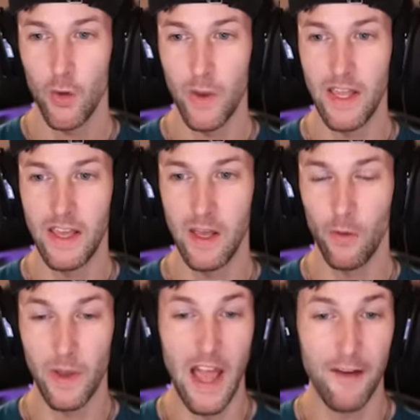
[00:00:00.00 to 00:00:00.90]
We
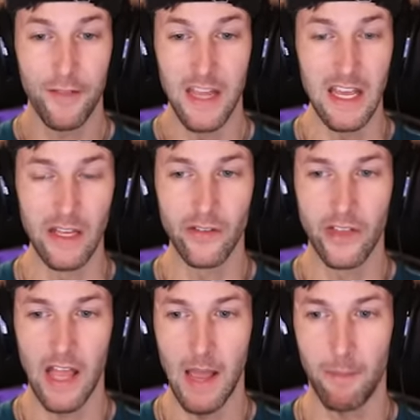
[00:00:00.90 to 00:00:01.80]
we have these,
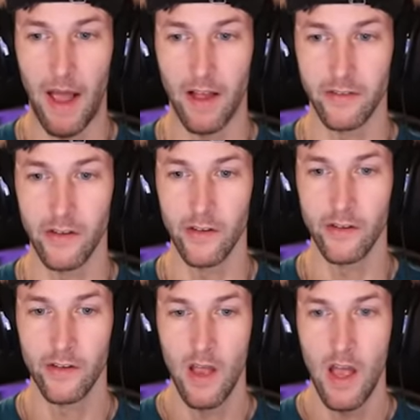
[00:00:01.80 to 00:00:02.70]
the game
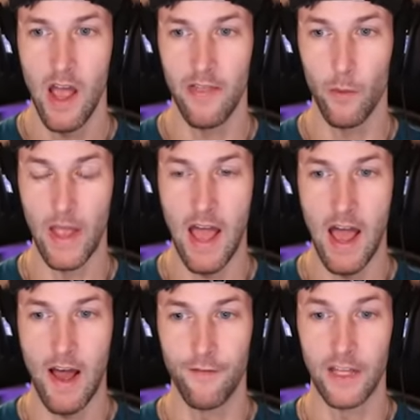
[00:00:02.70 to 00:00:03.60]
passes, and then we
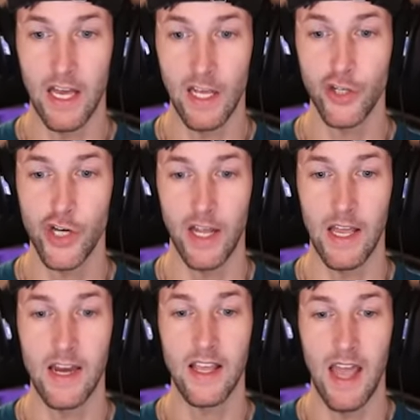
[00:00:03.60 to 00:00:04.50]
have Kickin'
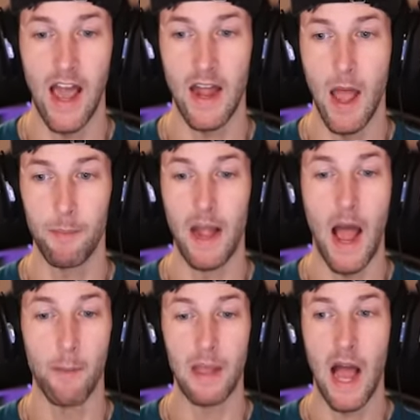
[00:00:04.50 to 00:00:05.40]
Chicken, Catnap, and
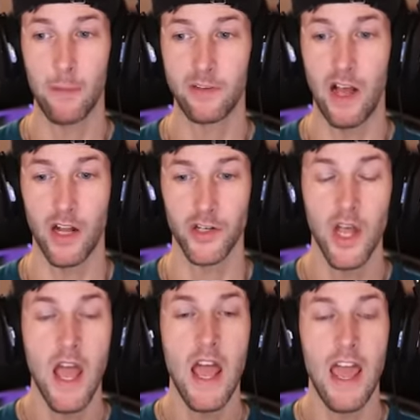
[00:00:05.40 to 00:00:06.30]
Hoppy Hopscotch.
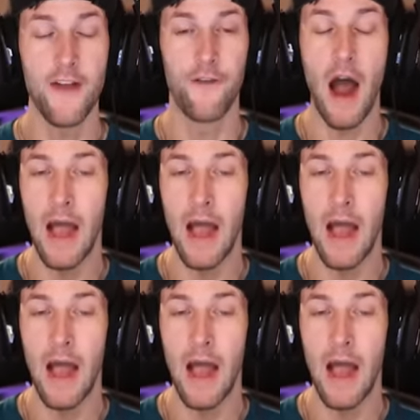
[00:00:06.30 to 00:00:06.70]
If